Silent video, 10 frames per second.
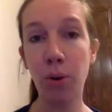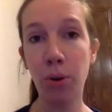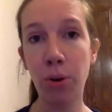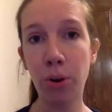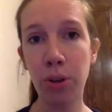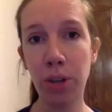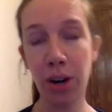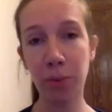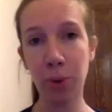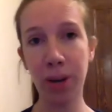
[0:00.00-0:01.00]
or,
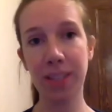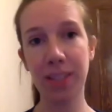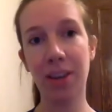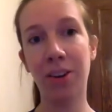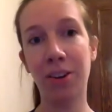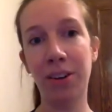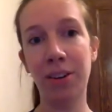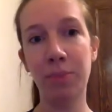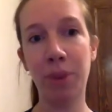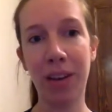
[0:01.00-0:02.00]
you know, I've worked
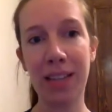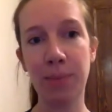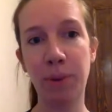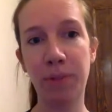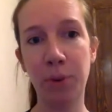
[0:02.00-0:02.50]
on podcasts